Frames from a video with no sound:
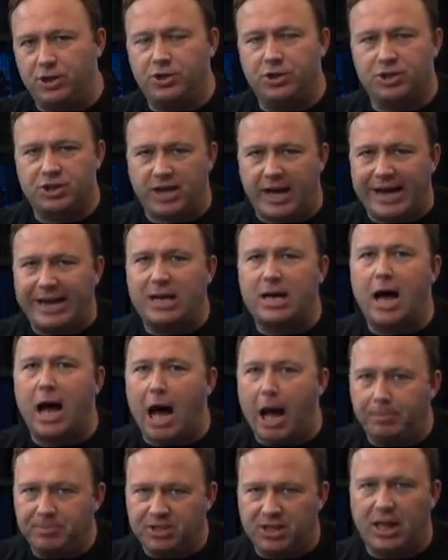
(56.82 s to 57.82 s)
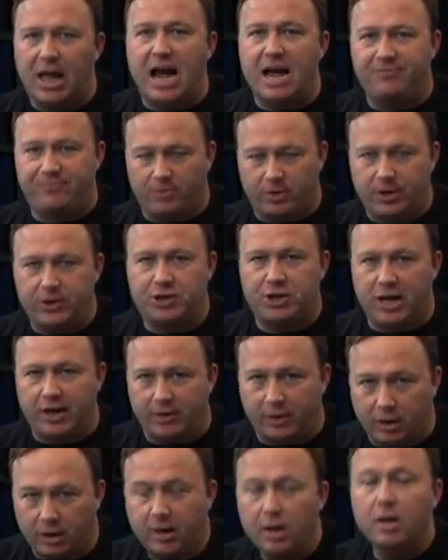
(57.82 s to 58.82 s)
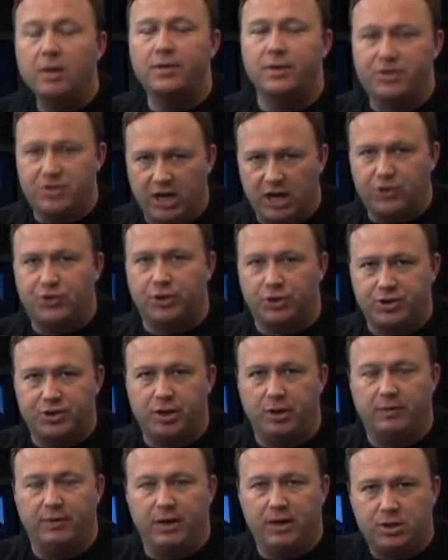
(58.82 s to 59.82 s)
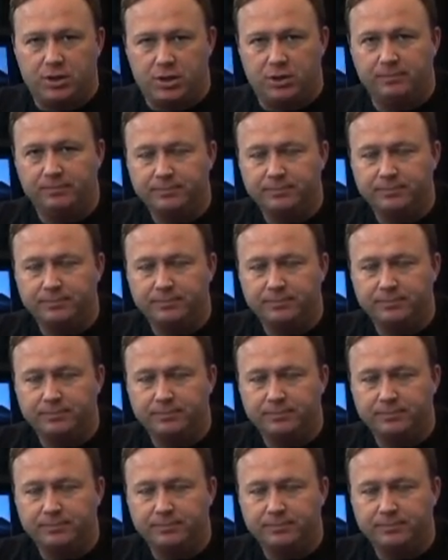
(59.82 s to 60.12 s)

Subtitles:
just like cops lie for each other, the teachers do this.